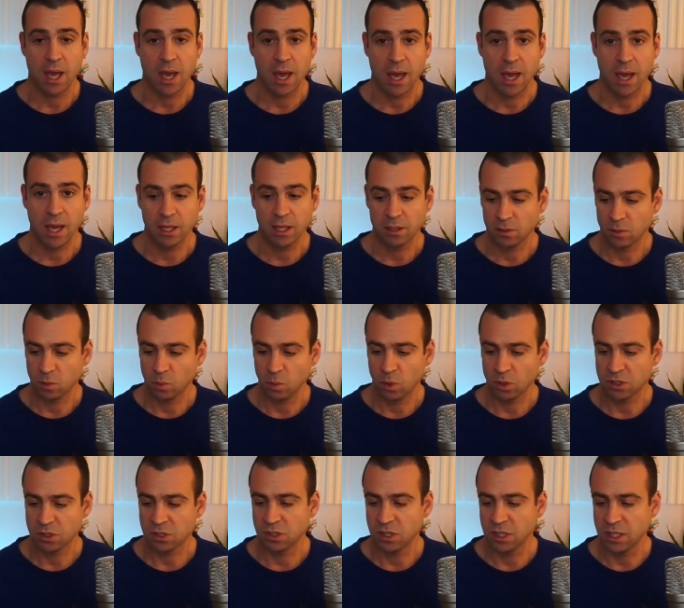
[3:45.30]
And
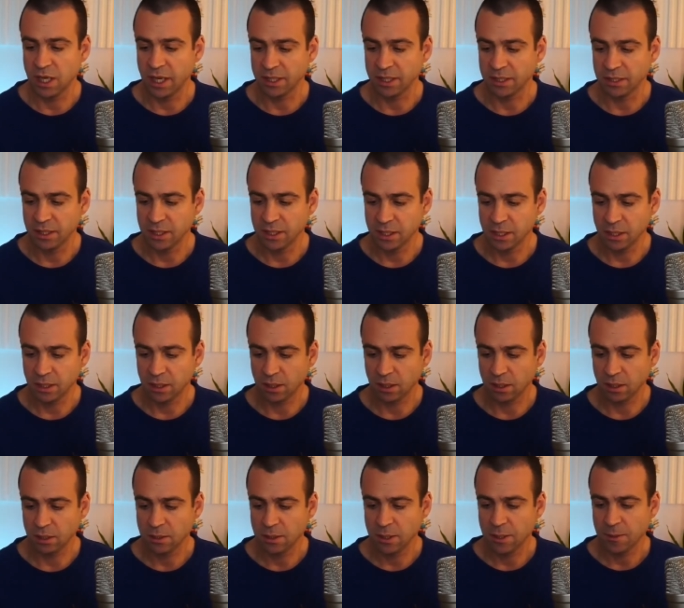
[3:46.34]
what's the
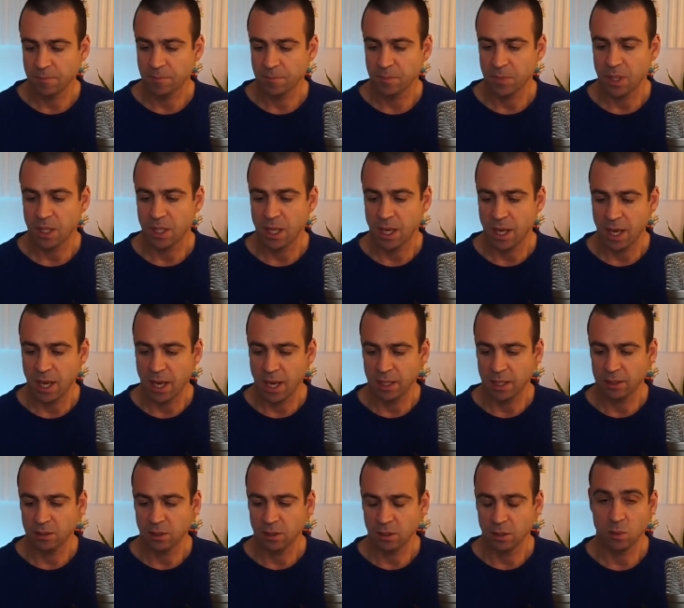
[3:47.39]
ideal?
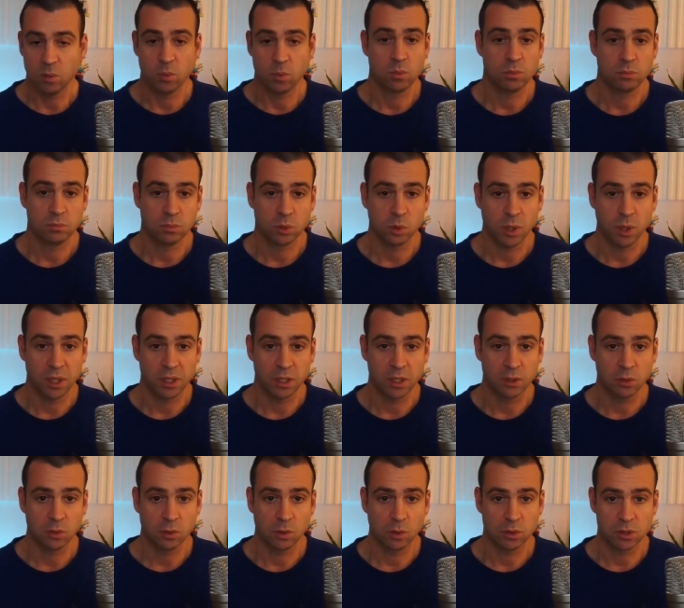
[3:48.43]
And uh, do I need
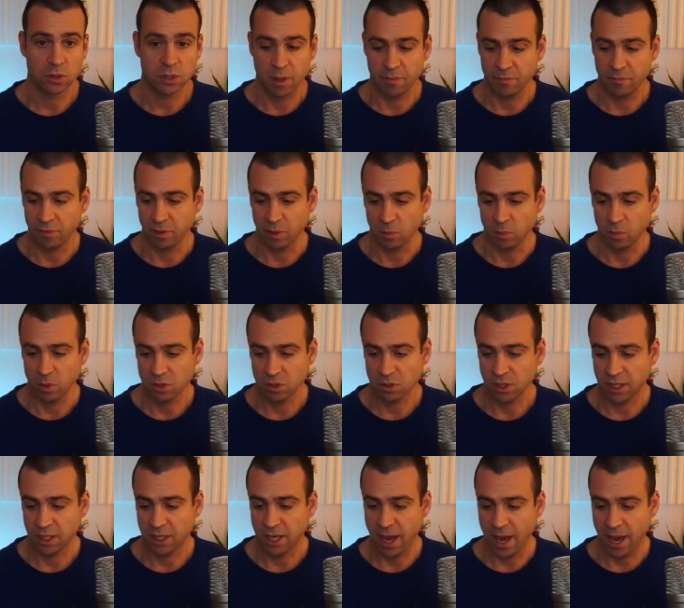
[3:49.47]
to do something? What's
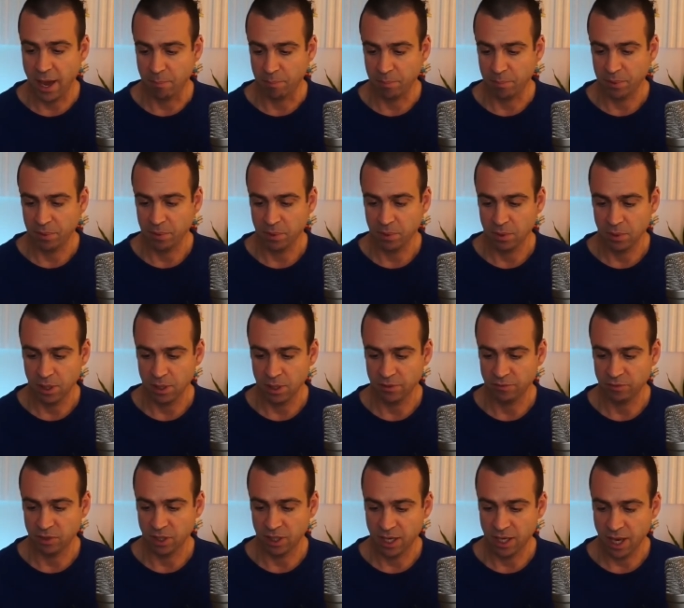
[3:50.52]
the gap? And
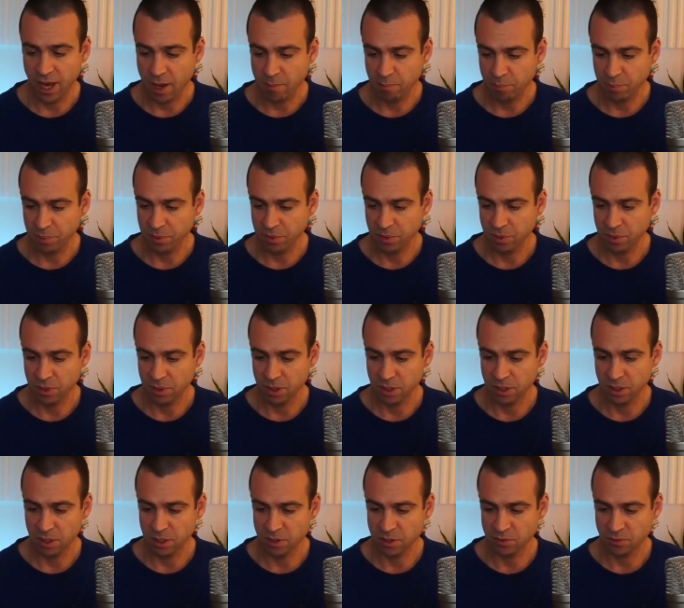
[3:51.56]
if the gap
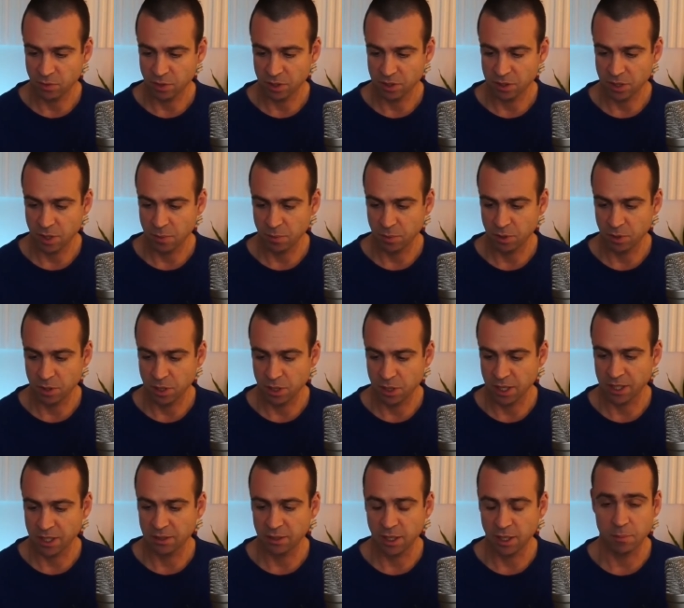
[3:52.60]
is, for example, here
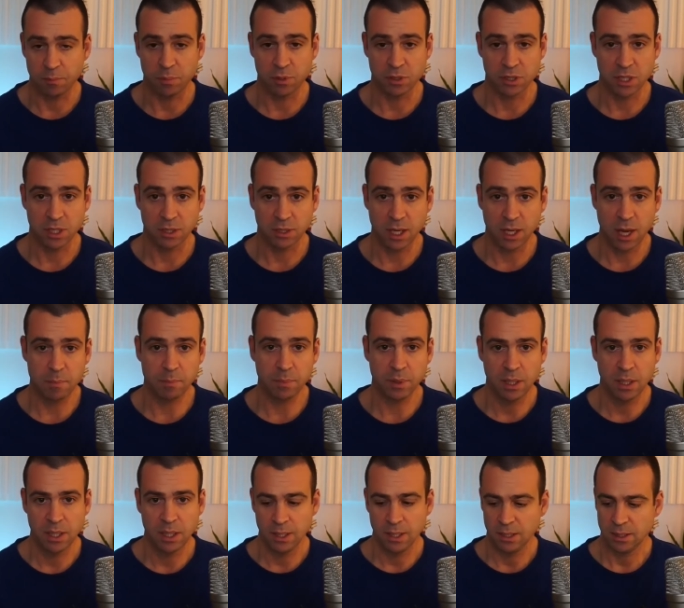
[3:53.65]
like a 10% gap,
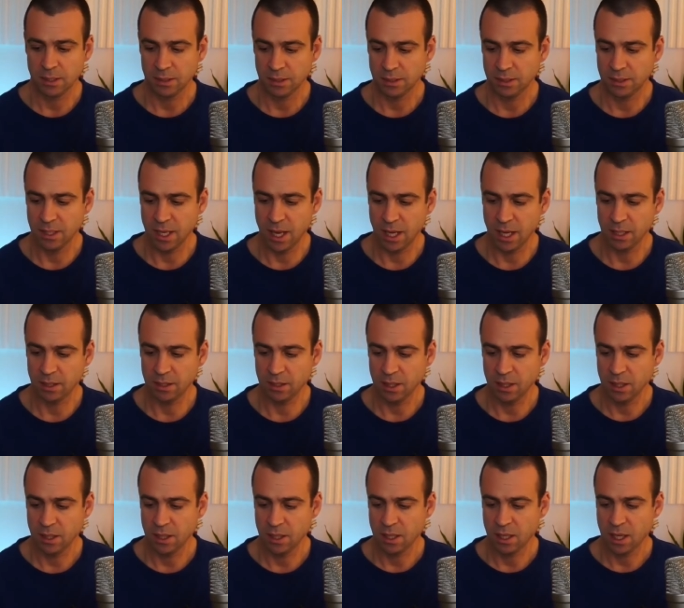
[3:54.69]
then
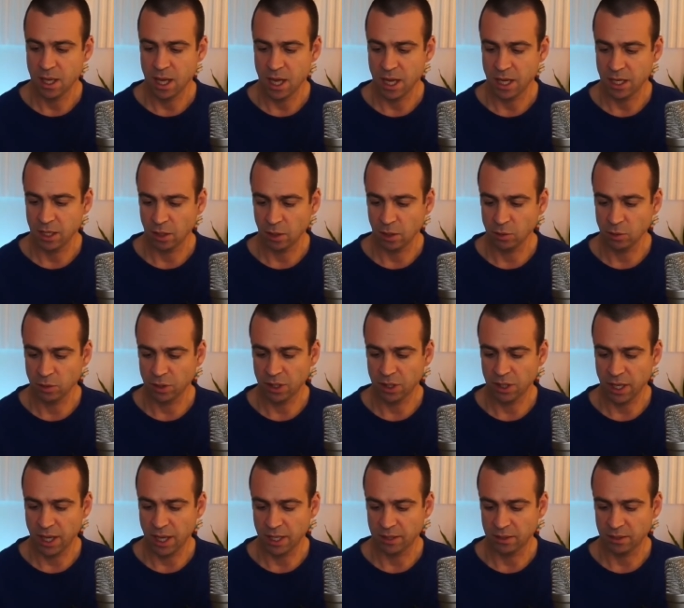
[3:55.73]
I look
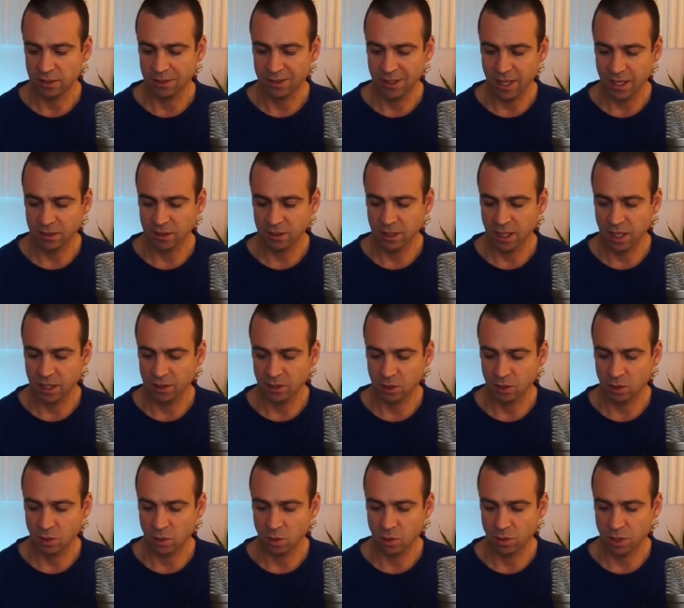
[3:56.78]
at that
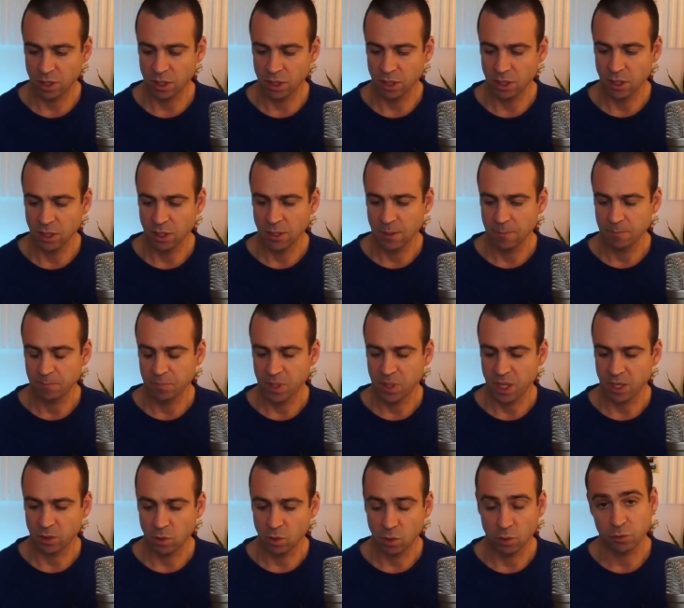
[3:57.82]
category
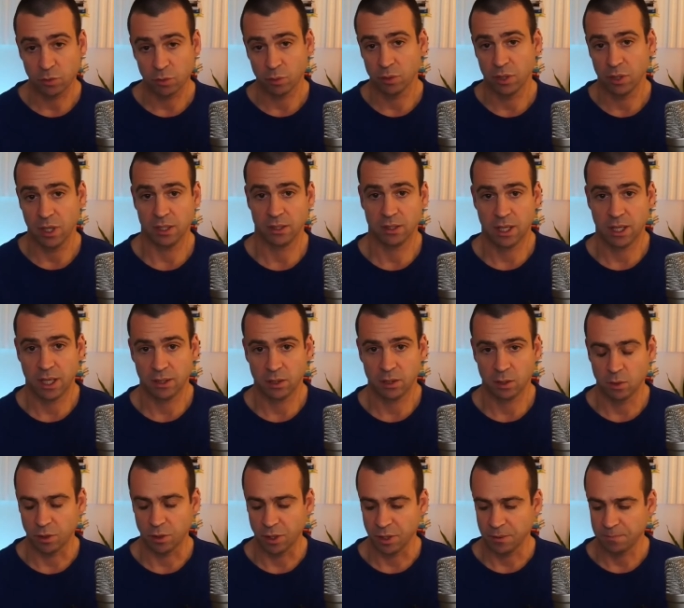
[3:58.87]
and go through that
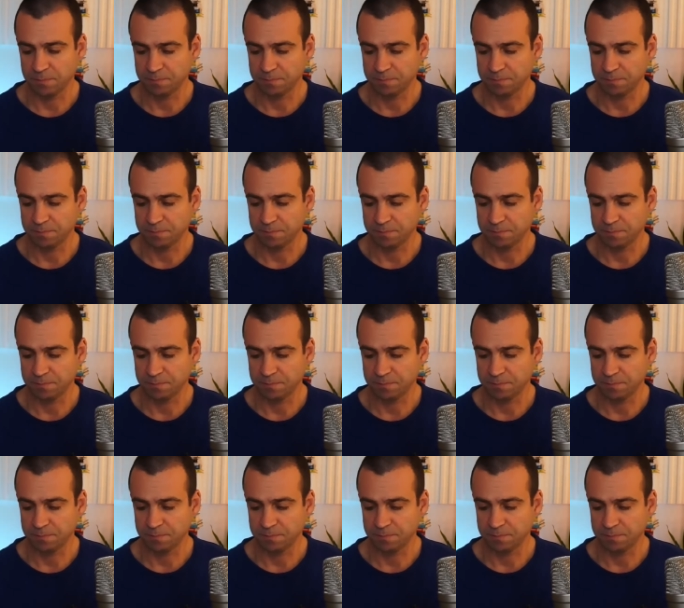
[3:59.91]
category